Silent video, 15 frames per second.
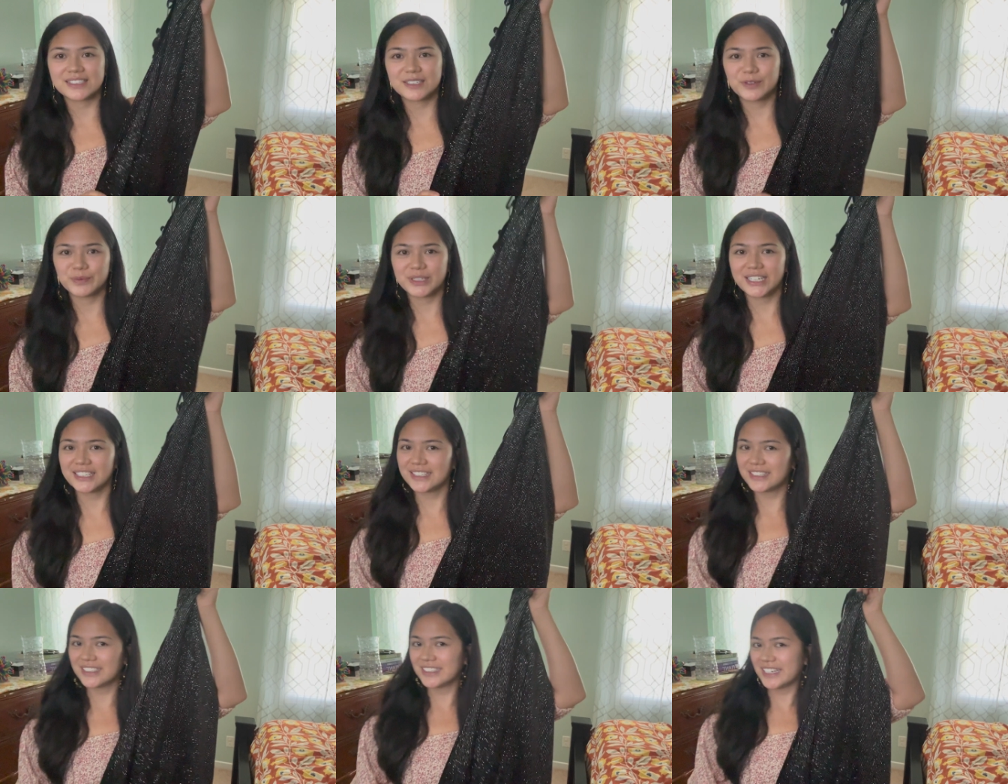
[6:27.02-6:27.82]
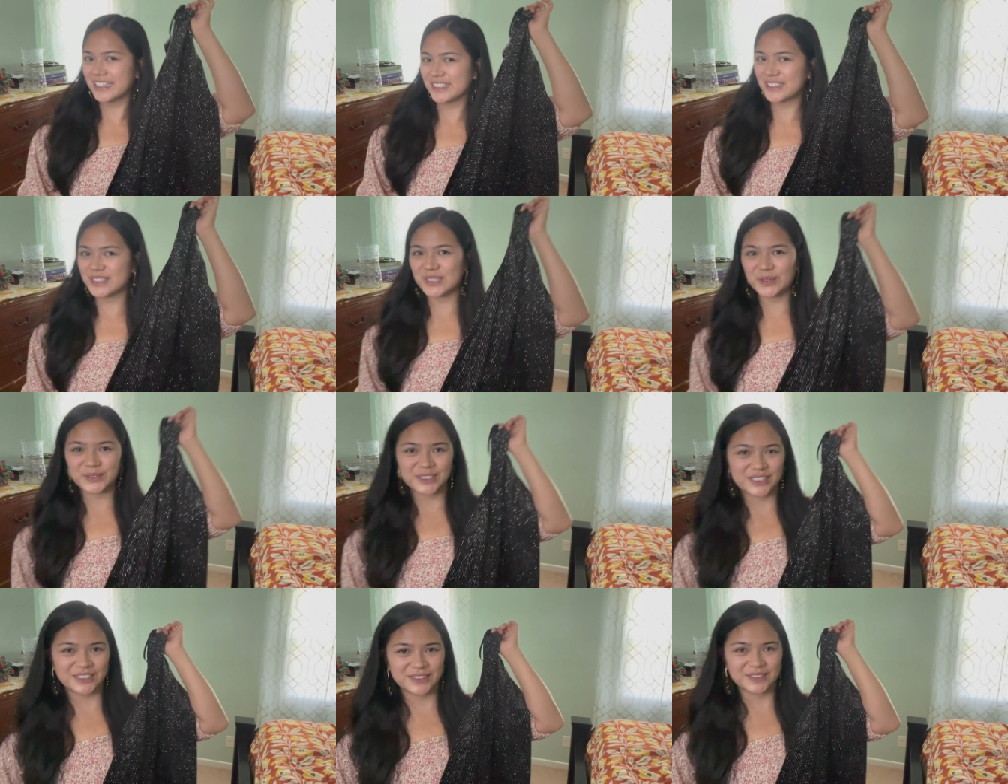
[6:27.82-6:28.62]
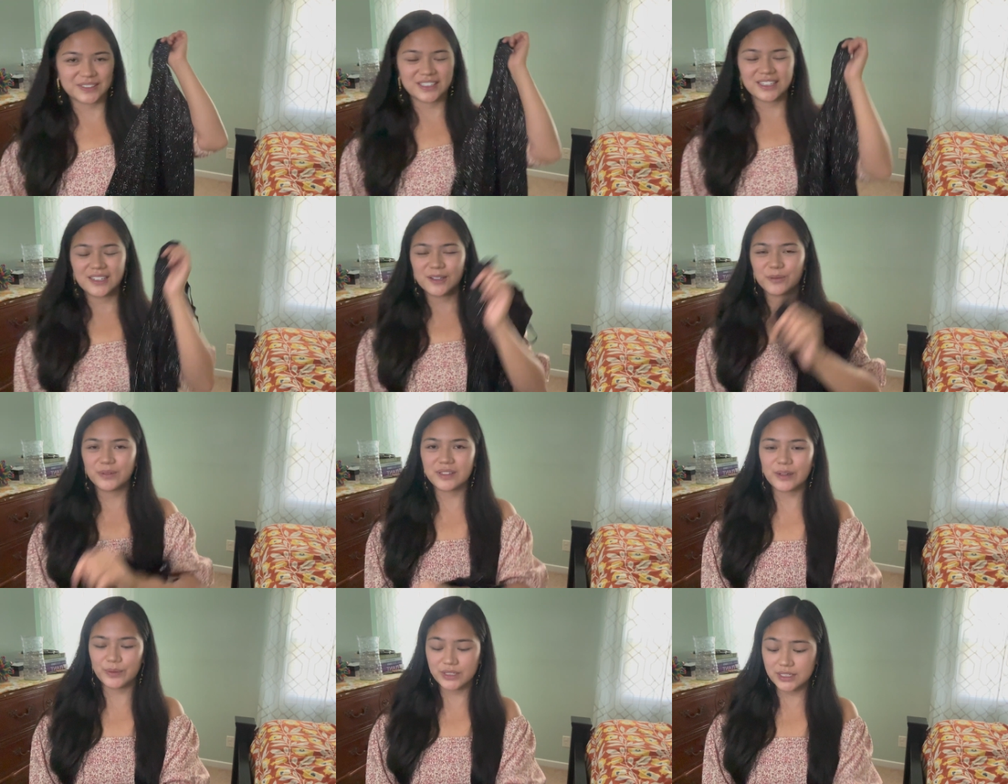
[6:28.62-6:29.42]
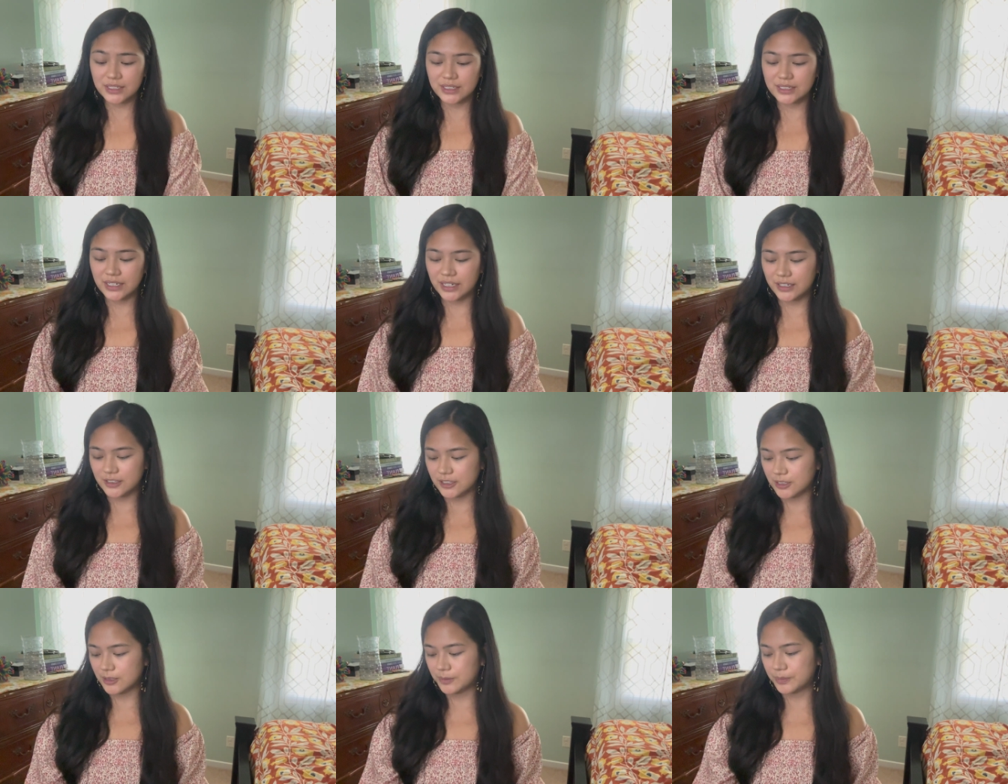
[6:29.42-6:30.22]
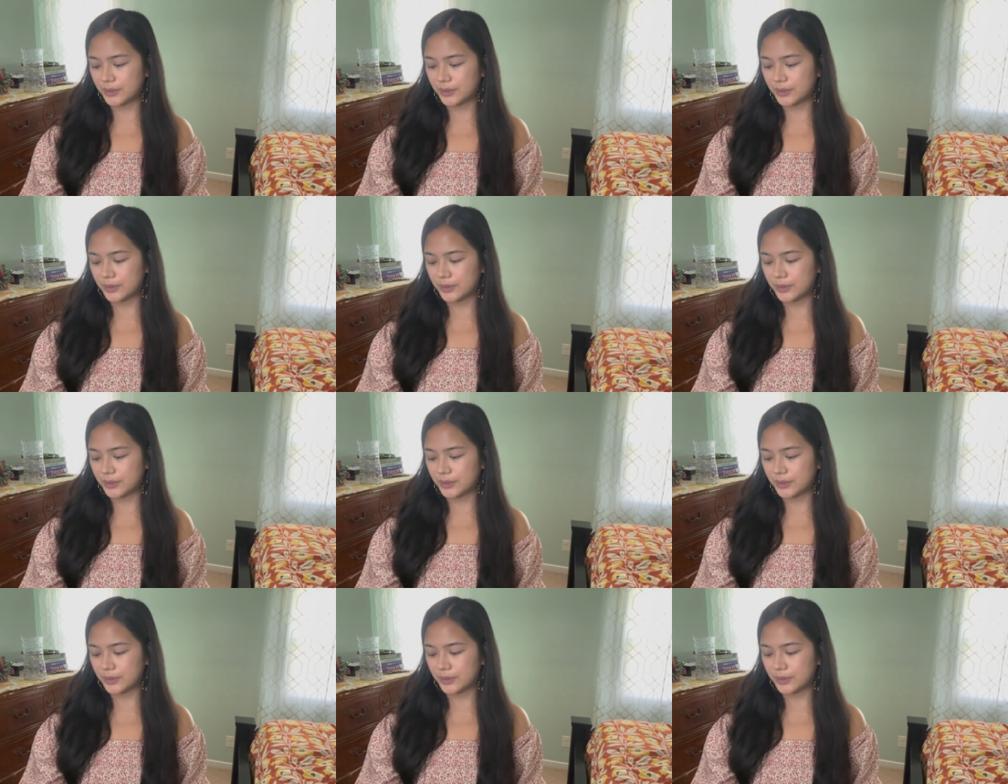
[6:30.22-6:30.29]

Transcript: And I'm like, that is so cute when they went to the dance.